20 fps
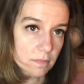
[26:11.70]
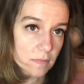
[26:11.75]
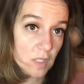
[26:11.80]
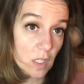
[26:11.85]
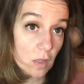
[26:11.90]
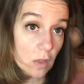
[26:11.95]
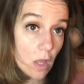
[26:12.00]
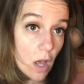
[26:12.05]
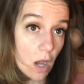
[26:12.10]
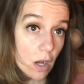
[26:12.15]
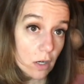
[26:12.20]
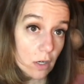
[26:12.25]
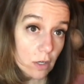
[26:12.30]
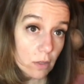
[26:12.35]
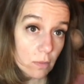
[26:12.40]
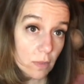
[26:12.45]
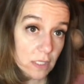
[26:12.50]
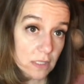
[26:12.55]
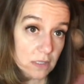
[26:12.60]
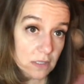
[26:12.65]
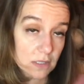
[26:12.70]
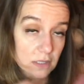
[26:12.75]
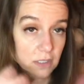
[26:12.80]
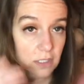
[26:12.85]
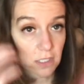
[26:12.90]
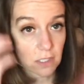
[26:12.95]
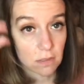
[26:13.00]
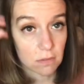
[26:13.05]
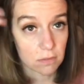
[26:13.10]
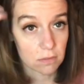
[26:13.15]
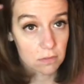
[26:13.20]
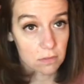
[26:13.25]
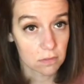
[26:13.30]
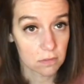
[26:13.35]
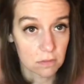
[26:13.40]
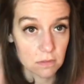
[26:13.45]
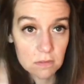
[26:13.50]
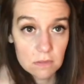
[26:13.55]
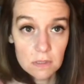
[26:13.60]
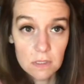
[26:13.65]
the longer ones too,
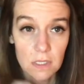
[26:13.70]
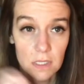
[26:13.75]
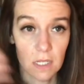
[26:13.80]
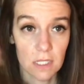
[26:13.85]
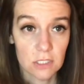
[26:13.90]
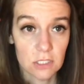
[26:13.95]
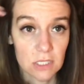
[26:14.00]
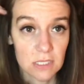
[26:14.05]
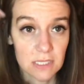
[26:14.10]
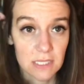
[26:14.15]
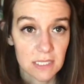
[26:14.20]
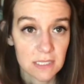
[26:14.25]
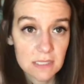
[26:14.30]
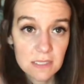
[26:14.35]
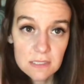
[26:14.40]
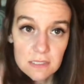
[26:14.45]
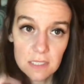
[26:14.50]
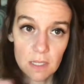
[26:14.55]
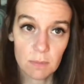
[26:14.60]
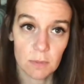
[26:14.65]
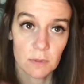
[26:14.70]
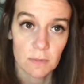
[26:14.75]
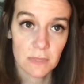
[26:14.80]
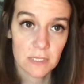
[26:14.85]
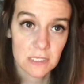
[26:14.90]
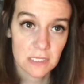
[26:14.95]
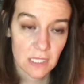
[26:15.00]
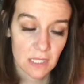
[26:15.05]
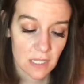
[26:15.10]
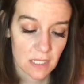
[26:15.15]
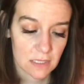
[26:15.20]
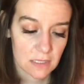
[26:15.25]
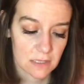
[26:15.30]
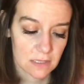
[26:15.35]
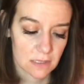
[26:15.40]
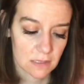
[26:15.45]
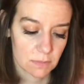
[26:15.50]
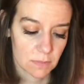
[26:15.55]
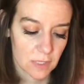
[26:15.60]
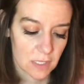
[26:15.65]
just as a supplement to
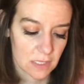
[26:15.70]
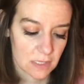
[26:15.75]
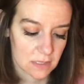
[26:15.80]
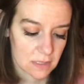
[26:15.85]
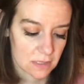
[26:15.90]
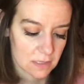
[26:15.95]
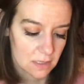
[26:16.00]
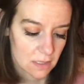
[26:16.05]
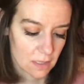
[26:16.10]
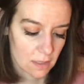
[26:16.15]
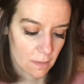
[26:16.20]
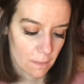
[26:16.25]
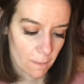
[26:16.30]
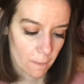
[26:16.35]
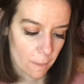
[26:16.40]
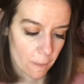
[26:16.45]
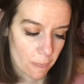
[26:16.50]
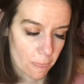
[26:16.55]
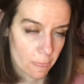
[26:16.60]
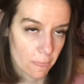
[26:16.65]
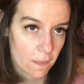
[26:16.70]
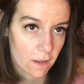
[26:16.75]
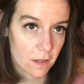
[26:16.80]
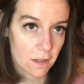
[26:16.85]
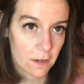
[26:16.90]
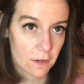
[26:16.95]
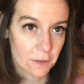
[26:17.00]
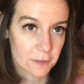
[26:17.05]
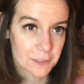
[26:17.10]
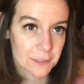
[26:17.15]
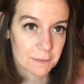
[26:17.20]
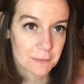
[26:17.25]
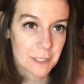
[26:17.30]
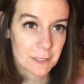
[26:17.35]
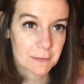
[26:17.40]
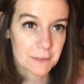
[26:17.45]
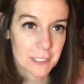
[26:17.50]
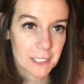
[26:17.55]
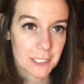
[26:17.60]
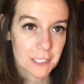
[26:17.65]
this, because, you know,
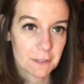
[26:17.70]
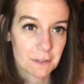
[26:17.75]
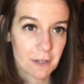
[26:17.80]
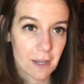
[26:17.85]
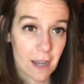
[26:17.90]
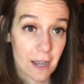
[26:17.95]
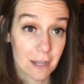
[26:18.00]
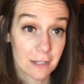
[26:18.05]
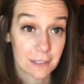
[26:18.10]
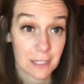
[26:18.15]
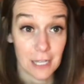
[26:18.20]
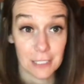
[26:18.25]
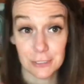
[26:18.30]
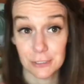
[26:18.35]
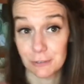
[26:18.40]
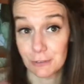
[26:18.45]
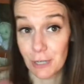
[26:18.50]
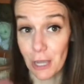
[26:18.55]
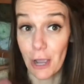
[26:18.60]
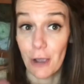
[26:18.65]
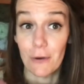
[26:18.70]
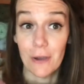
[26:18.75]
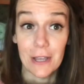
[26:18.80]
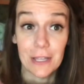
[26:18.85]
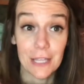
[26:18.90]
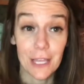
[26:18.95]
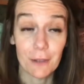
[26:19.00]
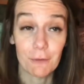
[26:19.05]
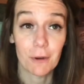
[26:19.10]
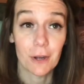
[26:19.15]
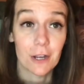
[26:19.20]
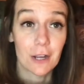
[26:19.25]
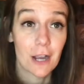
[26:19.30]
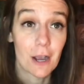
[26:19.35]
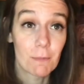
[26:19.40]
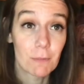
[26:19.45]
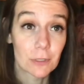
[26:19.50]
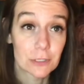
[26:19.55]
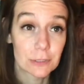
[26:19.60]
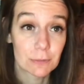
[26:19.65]
sometimes I like, as you know, I like
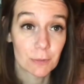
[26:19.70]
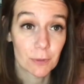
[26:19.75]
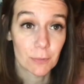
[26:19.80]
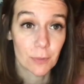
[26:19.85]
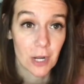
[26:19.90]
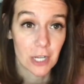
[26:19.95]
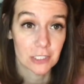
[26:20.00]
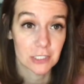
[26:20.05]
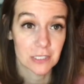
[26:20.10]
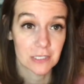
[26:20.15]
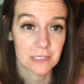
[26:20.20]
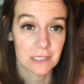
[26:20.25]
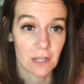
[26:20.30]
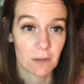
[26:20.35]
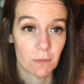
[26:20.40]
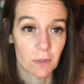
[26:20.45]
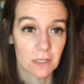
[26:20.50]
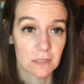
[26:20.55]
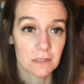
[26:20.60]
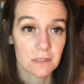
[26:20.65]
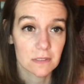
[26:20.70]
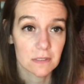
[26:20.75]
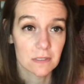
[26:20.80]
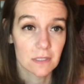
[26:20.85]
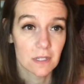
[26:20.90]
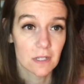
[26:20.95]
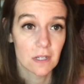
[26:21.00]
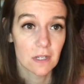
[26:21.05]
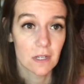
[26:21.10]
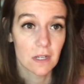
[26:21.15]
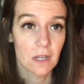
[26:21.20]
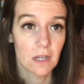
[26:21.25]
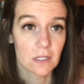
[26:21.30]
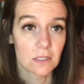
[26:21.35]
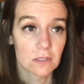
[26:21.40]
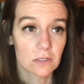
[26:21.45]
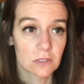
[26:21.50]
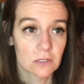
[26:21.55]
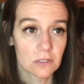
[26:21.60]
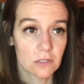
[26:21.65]
working on multiple projects at once.
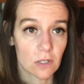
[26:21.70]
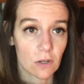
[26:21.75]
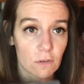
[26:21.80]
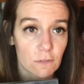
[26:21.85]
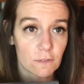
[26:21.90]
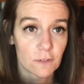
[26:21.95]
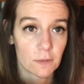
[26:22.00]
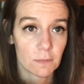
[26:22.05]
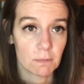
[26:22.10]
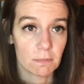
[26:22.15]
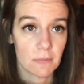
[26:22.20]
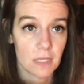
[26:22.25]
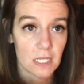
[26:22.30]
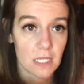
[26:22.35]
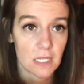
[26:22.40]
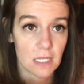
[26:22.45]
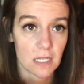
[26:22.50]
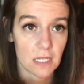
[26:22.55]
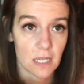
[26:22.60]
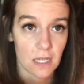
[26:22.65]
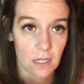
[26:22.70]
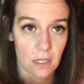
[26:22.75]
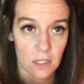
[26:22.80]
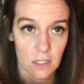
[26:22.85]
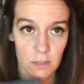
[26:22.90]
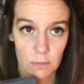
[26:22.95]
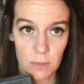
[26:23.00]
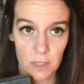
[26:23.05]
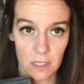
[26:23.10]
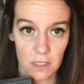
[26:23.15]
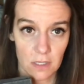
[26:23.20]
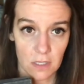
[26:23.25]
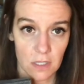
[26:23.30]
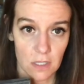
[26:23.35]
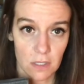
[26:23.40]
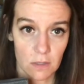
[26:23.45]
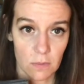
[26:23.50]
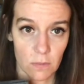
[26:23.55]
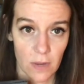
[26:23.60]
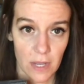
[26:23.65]
So for me, it could be a
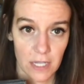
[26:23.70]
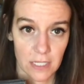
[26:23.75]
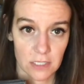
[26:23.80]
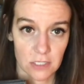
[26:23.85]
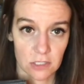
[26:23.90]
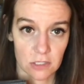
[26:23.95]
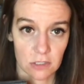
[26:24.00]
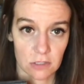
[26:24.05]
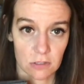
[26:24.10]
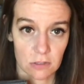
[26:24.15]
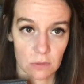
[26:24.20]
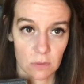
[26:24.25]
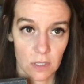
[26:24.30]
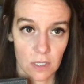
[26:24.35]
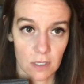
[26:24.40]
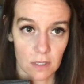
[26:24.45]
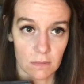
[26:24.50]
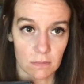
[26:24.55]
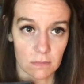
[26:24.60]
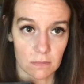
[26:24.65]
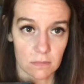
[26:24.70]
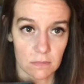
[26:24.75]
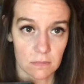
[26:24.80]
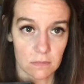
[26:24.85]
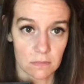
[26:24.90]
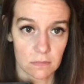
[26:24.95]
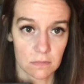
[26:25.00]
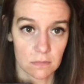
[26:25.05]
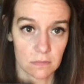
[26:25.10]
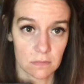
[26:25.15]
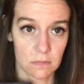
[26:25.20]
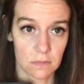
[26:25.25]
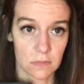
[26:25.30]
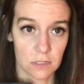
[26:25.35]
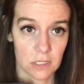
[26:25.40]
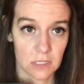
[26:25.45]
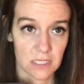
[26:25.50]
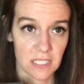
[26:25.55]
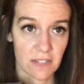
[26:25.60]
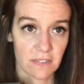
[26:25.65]
good way to
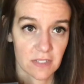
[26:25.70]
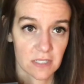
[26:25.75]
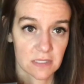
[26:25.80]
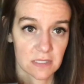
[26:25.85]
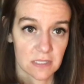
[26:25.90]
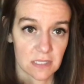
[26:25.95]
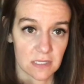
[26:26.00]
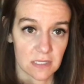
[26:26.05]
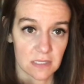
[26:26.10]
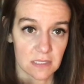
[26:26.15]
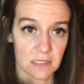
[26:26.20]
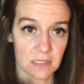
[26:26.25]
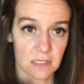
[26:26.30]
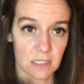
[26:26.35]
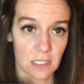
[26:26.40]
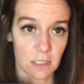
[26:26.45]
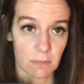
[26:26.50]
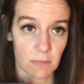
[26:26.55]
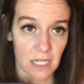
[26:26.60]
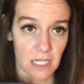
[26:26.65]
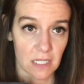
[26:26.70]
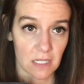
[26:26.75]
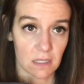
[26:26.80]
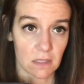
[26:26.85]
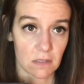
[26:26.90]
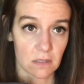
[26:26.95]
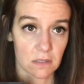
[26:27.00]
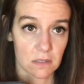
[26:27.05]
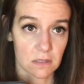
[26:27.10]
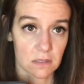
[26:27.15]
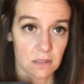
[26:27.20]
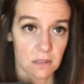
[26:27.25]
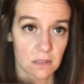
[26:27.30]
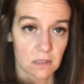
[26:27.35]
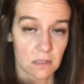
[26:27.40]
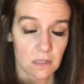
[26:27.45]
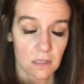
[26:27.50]
just have consistency in my needles,